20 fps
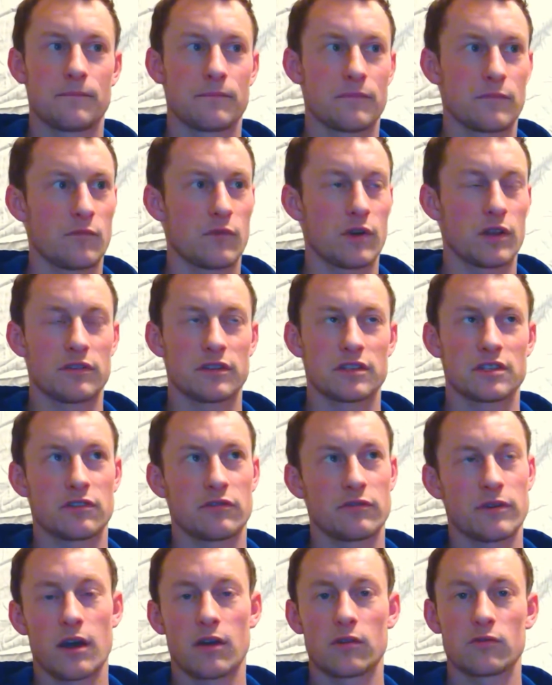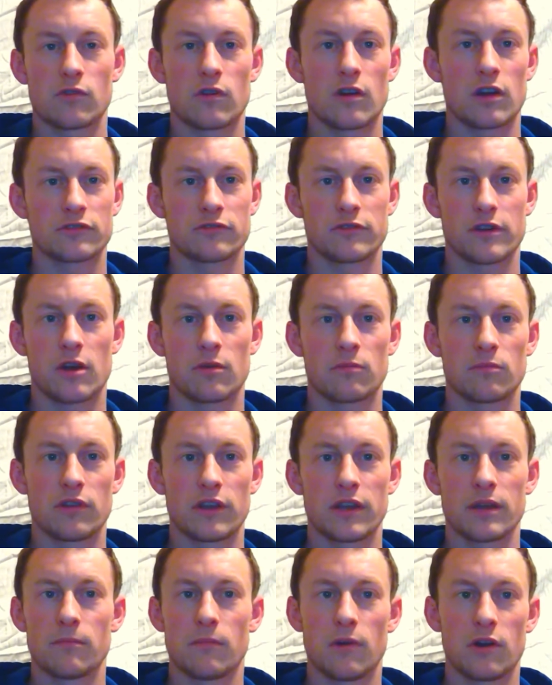whether it's a ground rod, ground
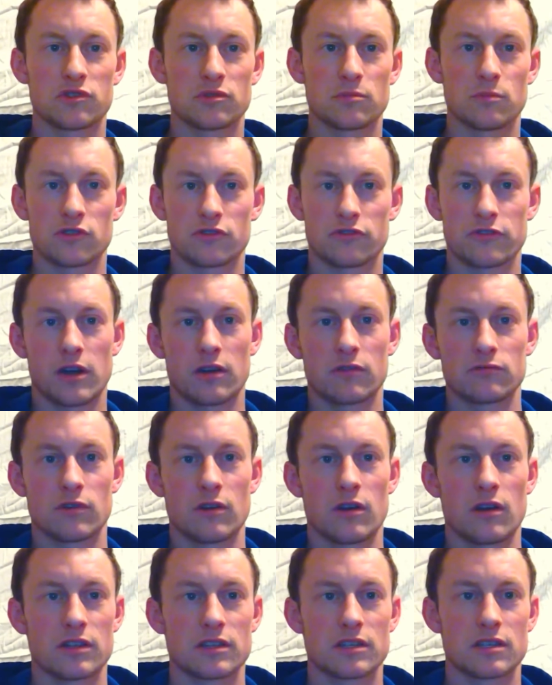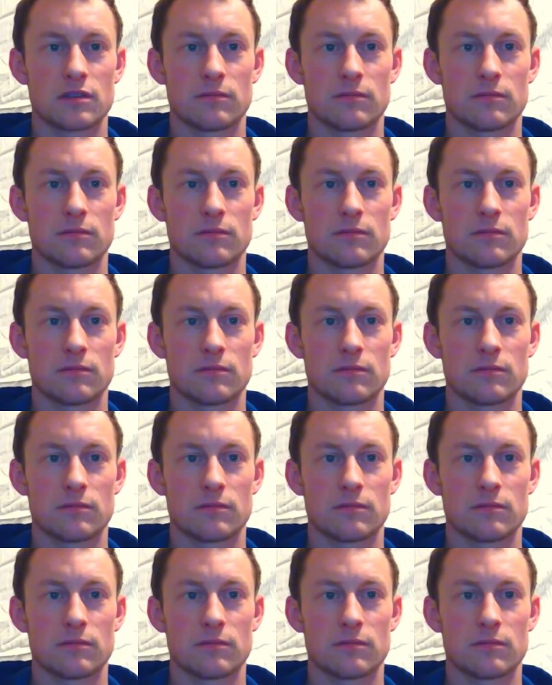plate, multiple ground rods,